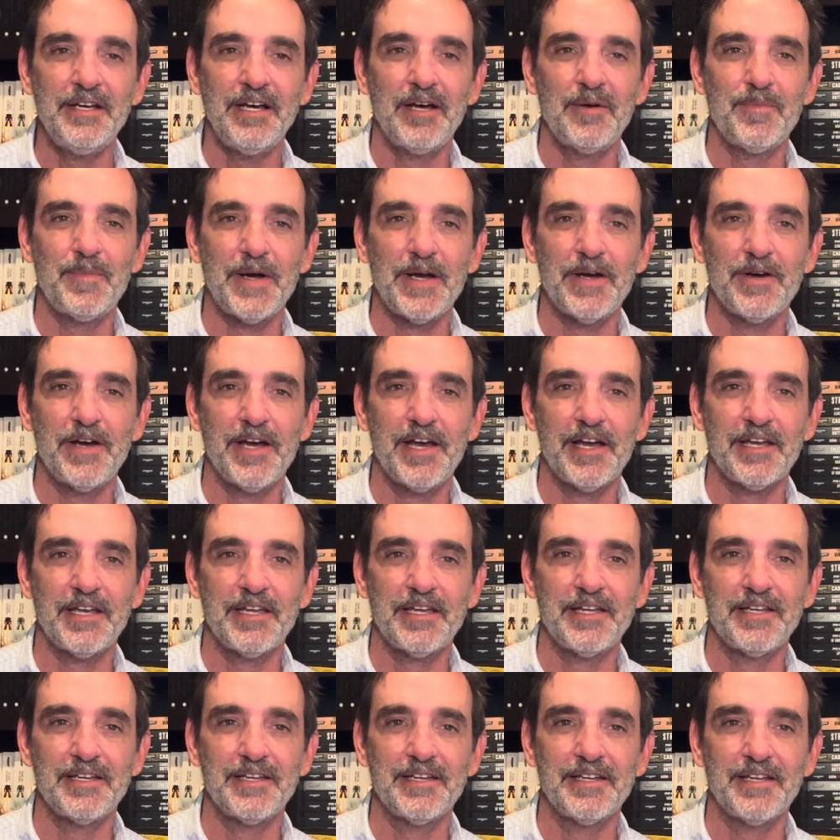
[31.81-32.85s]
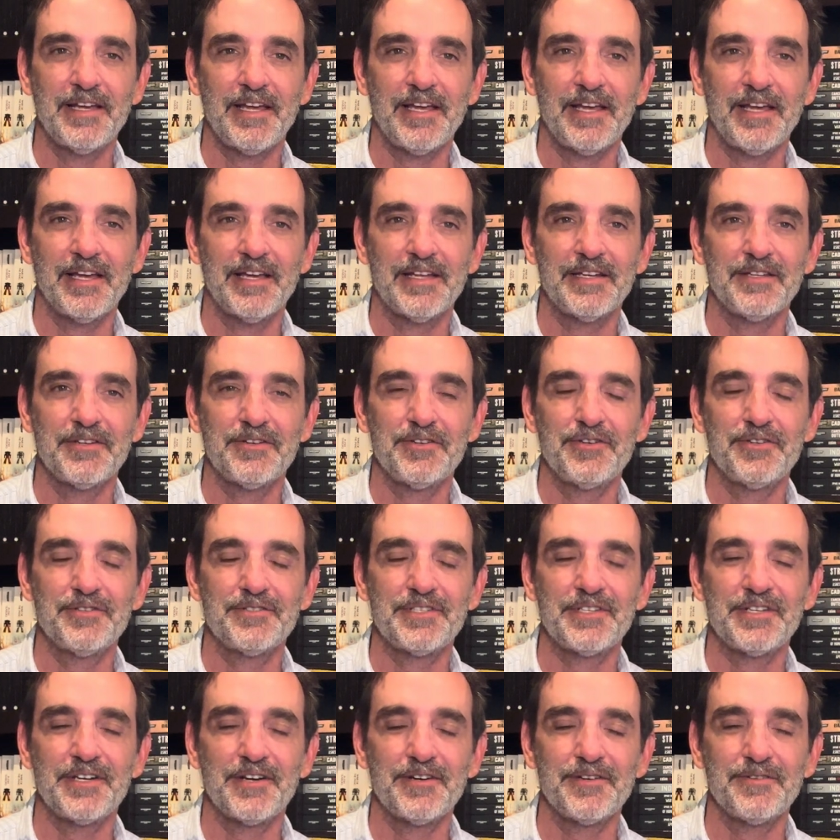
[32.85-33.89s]
on biohacking and
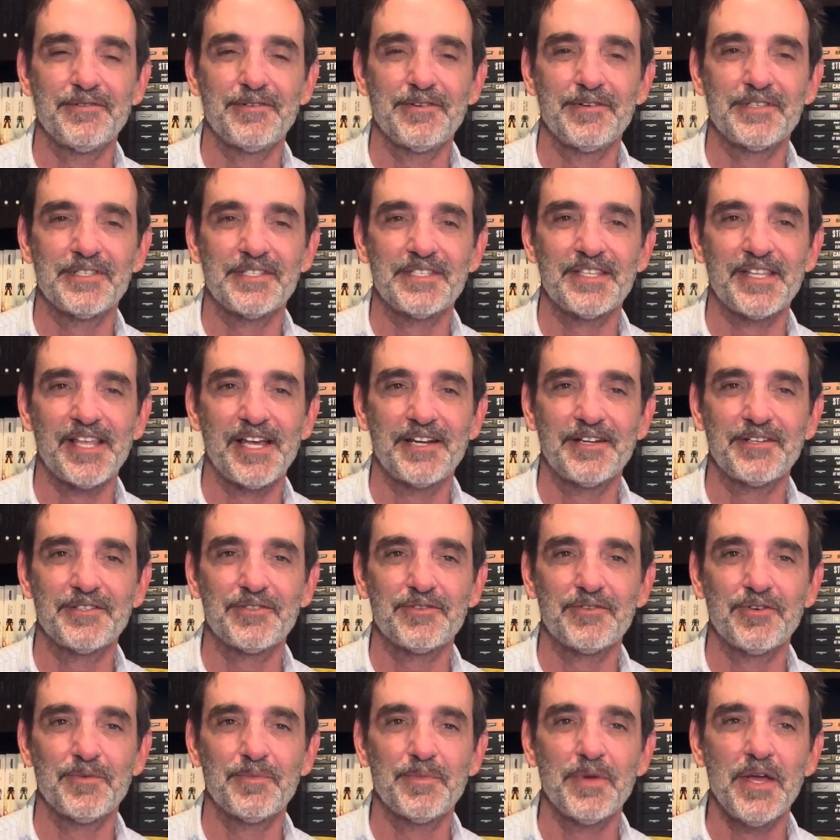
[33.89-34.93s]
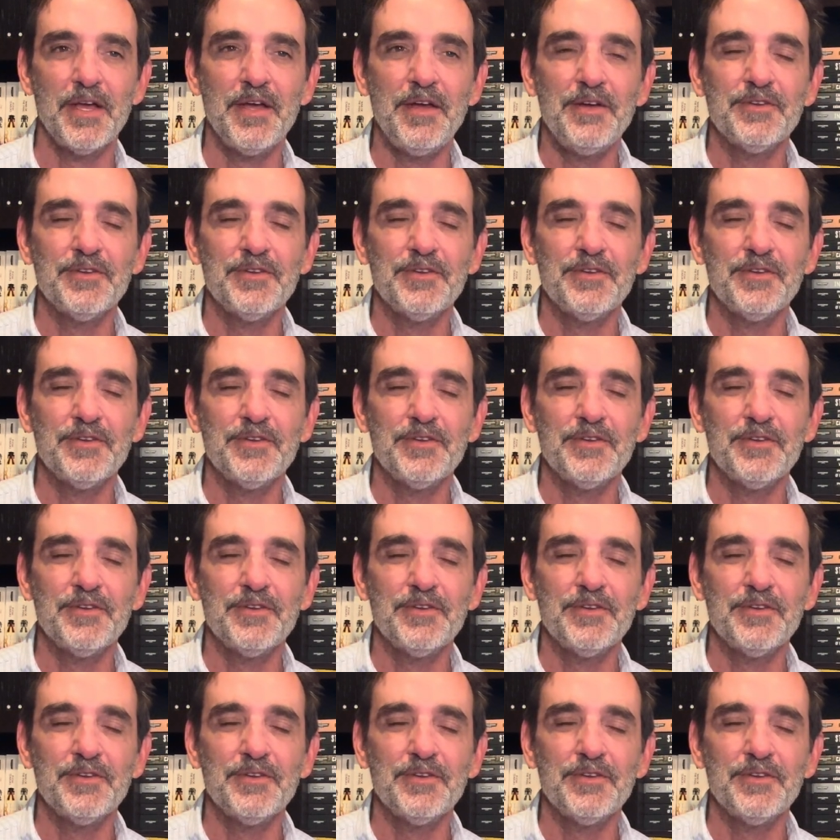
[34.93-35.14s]
introducing our new aesthetics group.